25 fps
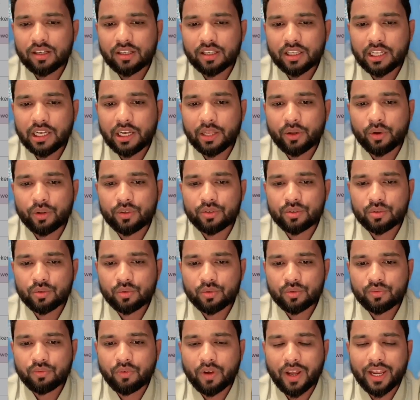Click on choose
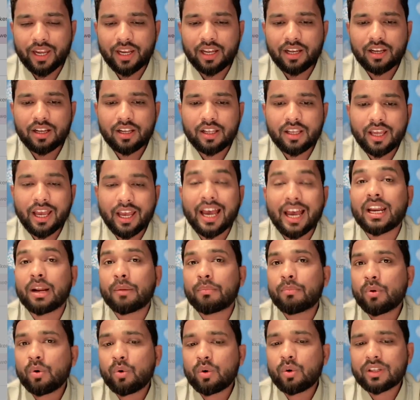file and
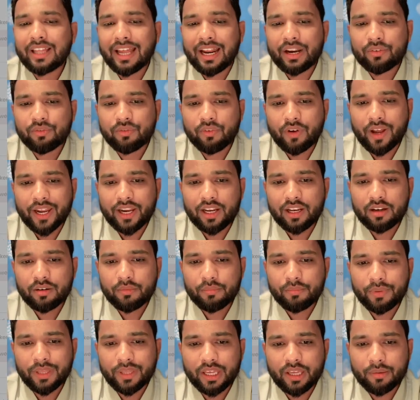upload that file,
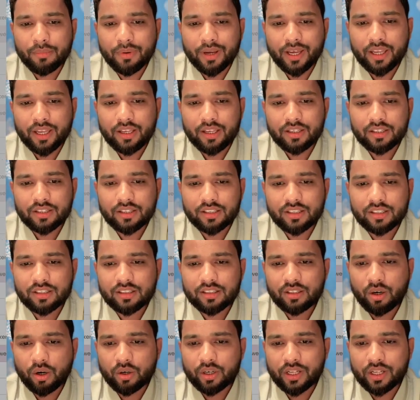BMI.html
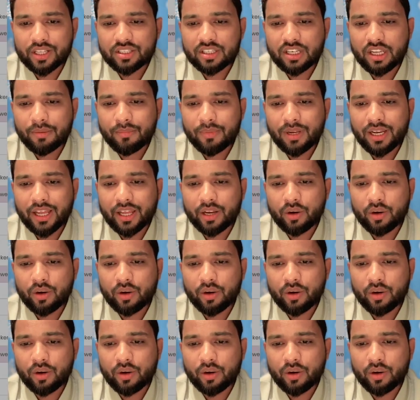and